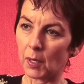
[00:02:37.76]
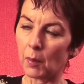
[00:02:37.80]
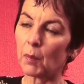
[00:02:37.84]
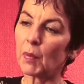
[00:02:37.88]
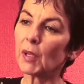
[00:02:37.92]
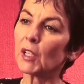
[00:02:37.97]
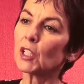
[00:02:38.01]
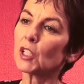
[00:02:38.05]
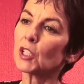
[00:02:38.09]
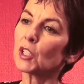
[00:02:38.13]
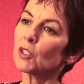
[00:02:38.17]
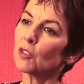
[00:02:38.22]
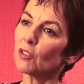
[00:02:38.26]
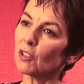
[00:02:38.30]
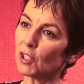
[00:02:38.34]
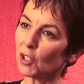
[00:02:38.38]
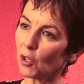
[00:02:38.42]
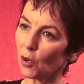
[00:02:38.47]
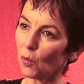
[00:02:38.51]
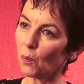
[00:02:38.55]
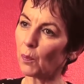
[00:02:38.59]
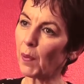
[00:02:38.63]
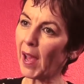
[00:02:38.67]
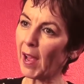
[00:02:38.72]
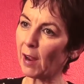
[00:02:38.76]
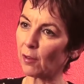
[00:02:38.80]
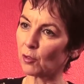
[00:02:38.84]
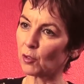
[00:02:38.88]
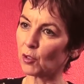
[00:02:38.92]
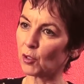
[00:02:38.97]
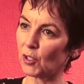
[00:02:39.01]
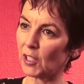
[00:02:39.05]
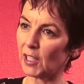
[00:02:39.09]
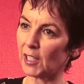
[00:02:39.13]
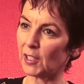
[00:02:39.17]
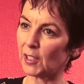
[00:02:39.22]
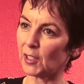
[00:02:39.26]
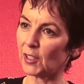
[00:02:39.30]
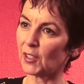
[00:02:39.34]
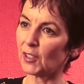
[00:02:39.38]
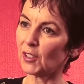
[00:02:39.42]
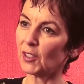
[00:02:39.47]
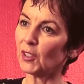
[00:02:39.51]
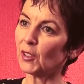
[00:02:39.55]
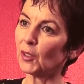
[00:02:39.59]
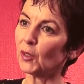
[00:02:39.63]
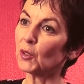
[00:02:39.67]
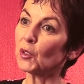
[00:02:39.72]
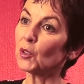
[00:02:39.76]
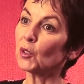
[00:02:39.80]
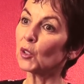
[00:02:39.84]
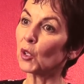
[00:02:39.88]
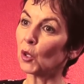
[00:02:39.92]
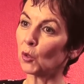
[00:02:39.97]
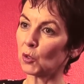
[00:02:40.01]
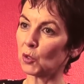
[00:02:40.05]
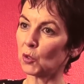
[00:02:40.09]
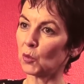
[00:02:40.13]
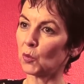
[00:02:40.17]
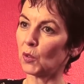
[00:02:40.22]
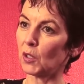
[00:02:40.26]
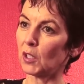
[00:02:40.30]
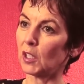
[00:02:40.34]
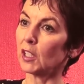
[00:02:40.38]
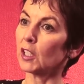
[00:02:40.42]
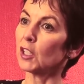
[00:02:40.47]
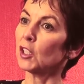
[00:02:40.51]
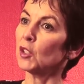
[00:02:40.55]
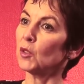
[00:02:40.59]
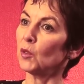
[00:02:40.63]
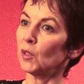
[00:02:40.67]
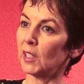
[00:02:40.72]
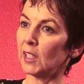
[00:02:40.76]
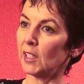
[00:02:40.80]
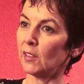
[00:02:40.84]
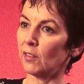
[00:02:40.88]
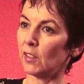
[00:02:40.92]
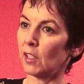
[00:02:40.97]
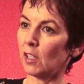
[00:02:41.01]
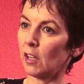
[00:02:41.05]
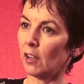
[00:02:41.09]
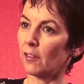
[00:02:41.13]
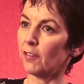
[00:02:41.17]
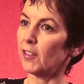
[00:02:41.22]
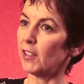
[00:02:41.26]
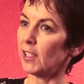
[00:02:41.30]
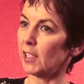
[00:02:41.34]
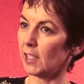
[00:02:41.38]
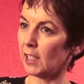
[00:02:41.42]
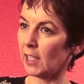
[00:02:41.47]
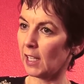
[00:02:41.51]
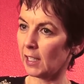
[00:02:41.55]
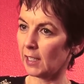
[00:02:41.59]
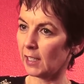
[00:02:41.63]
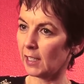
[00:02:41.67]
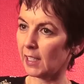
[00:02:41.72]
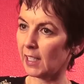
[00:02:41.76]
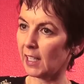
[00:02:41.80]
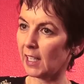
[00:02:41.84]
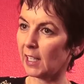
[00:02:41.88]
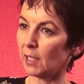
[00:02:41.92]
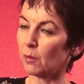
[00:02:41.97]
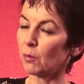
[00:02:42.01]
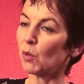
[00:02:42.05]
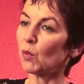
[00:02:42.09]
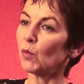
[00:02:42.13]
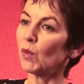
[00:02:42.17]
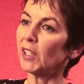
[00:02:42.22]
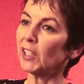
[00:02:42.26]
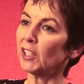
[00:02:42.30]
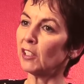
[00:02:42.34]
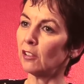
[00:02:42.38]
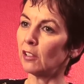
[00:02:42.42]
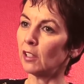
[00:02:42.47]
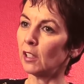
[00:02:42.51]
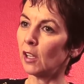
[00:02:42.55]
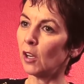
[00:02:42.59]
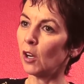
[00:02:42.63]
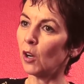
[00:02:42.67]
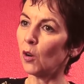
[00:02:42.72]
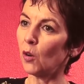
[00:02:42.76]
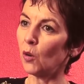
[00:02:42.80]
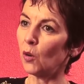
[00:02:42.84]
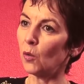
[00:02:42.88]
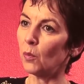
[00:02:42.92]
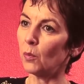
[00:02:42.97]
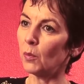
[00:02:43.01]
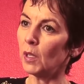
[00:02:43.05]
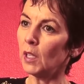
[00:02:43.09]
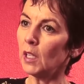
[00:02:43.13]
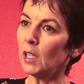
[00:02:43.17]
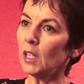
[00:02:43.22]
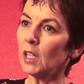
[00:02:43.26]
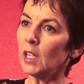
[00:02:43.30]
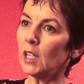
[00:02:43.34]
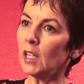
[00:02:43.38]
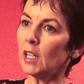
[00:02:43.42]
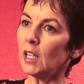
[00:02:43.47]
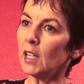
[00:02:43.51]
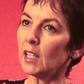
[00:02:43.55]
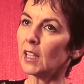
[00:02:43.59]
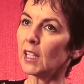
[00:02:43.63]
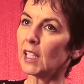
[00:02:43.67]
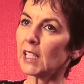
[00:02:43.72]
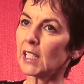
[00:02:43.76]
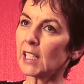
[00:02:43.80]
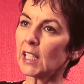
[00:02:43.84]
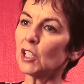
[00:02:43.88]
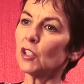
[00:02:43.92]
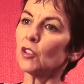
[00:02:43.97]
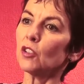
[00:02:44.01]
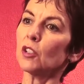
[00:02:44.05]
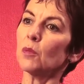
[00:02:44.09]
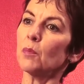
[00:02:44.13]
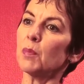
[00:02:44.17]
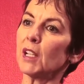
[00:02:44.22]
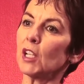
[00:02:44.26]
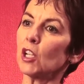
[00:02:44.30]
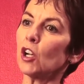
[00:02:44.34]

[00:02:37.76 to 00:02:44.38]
because there are no boundaries. You know, you go to work, you leave the office, that's it. But when you're at home, they said you could be